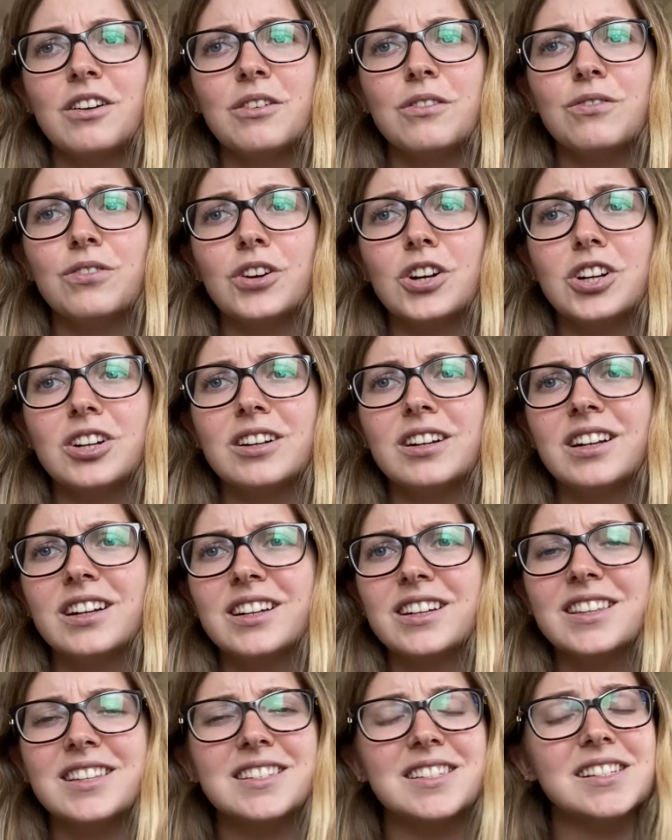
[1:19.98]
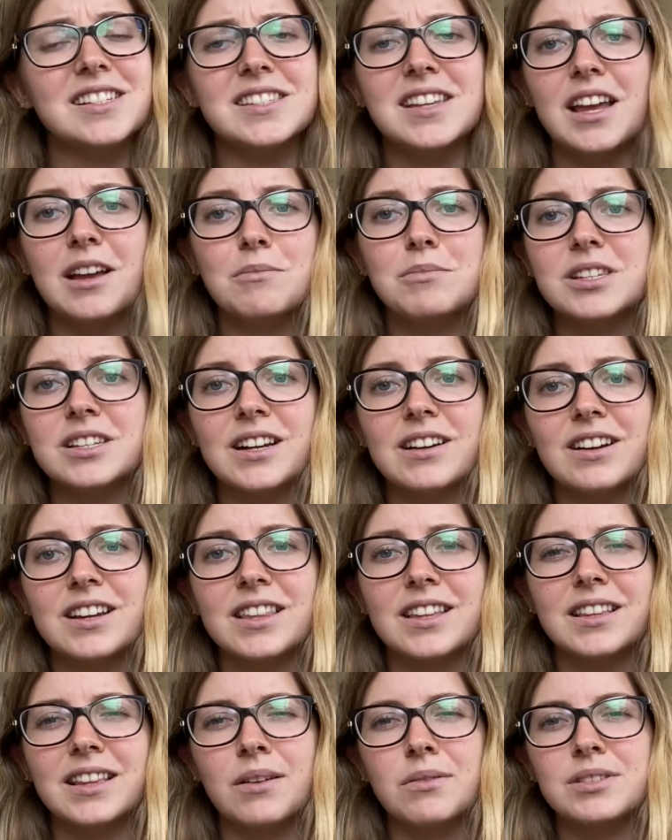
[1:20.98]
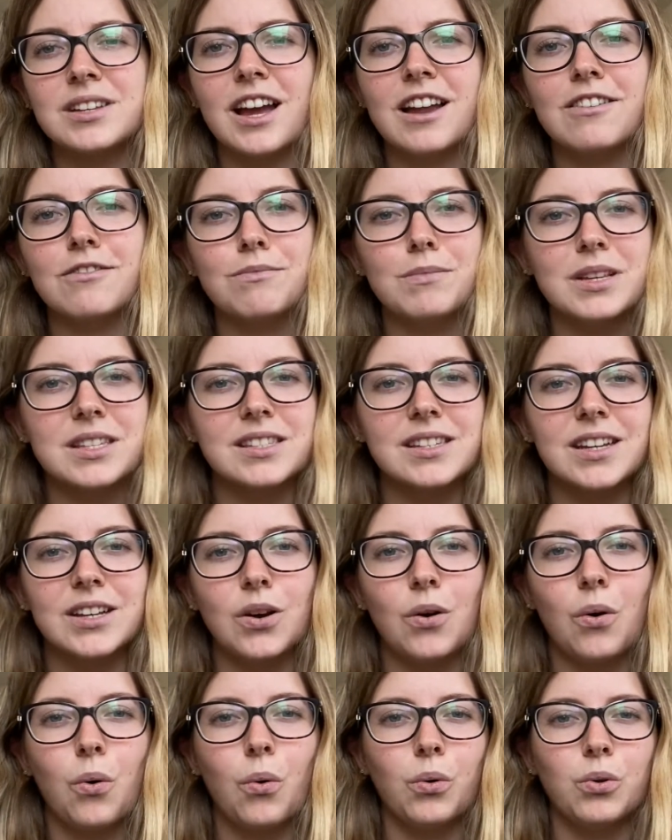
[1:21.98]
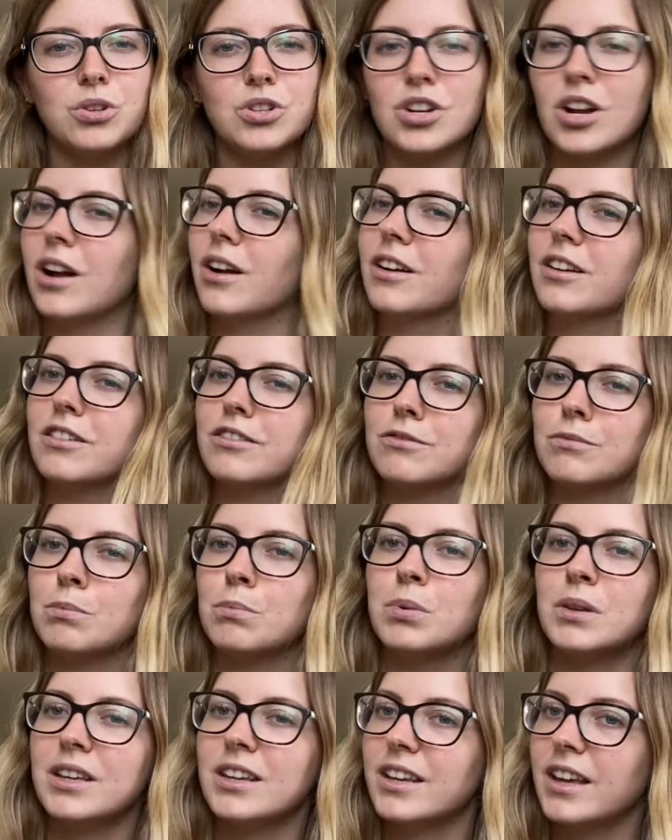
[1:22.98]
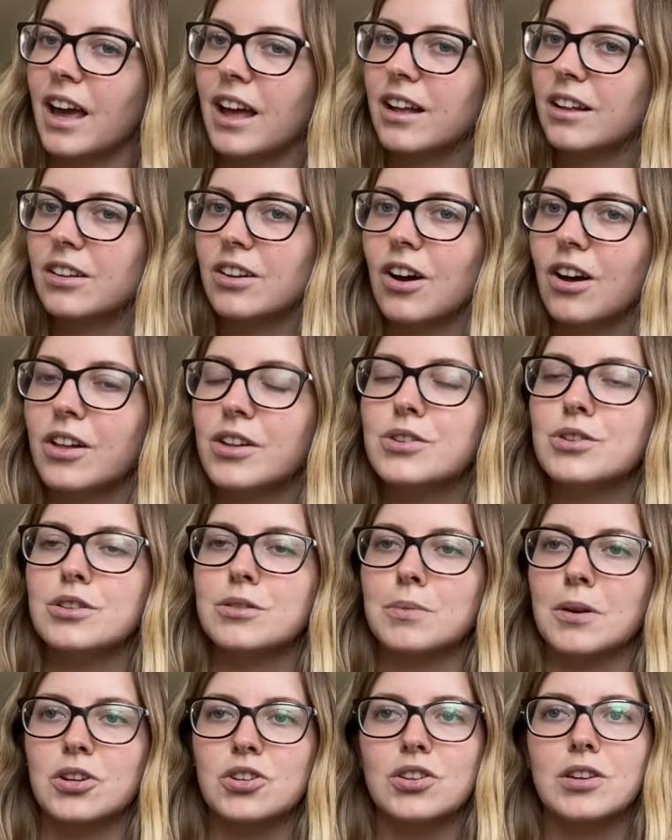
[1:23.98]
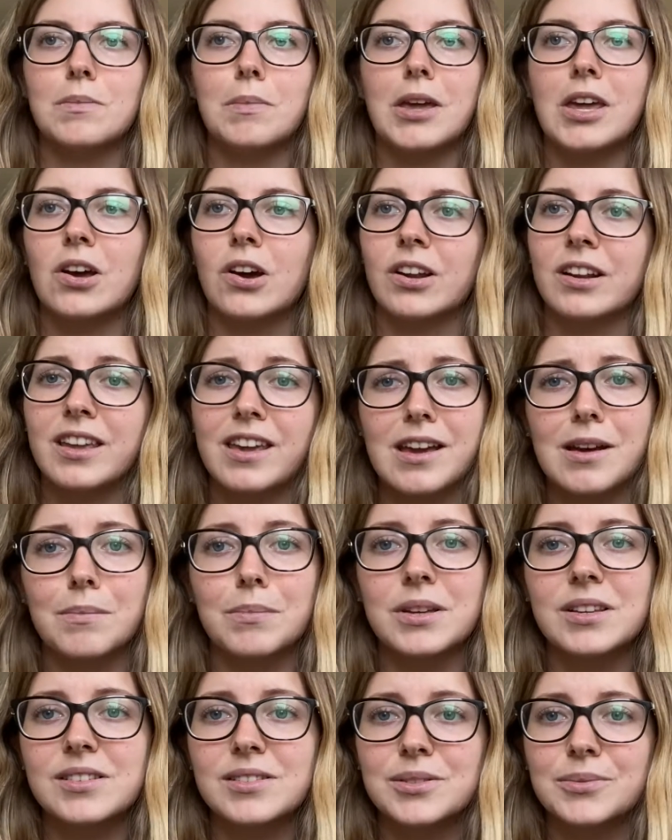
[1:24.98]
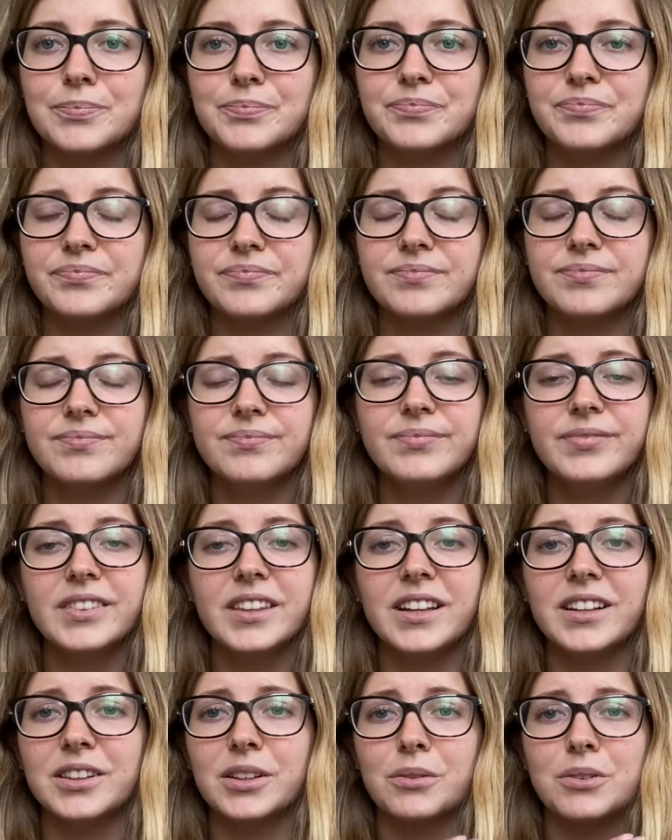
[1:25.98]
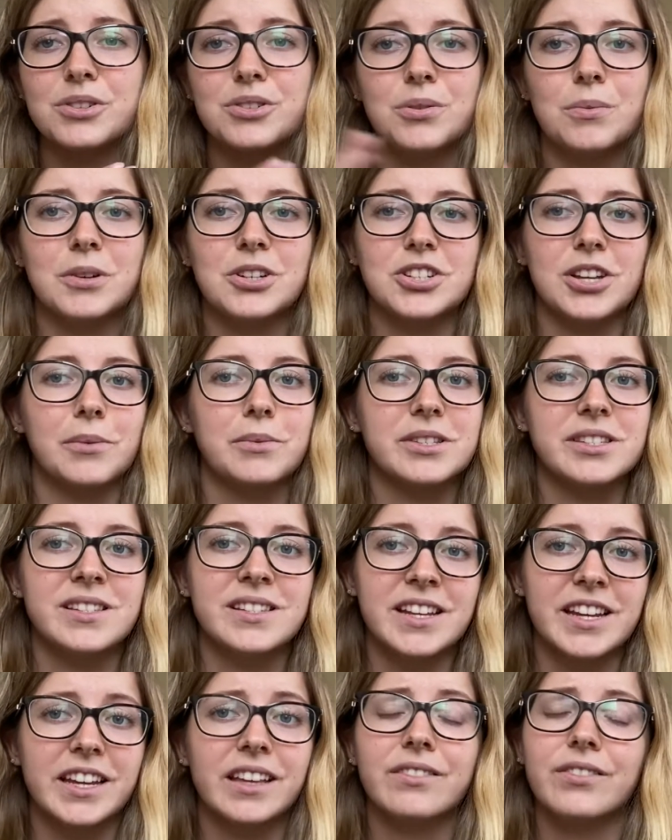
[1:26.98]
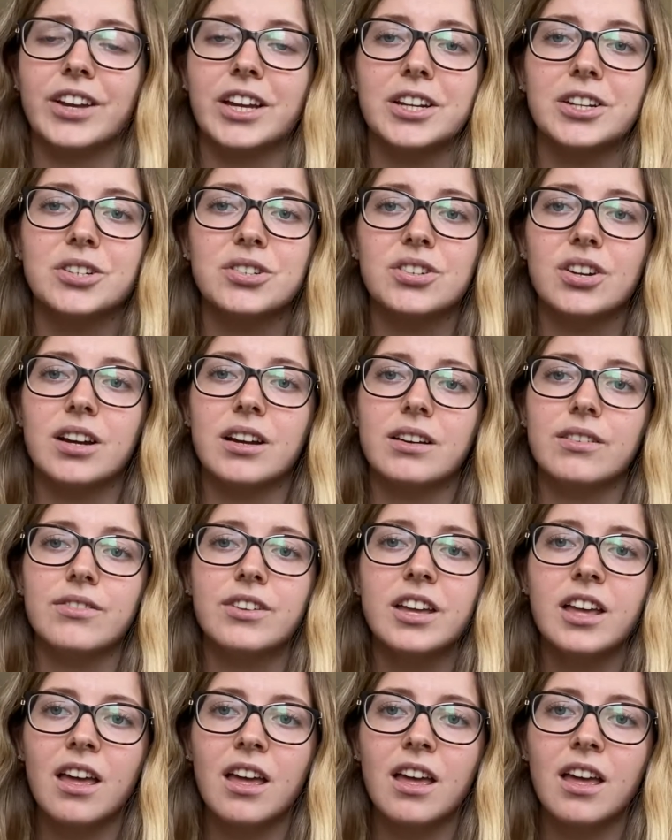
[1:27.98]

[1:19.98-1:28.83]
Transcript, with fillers: for these exams and everything that was kind of missing a whole chunk of being at college, especially being on campus there was so much I wasn't taken advantage of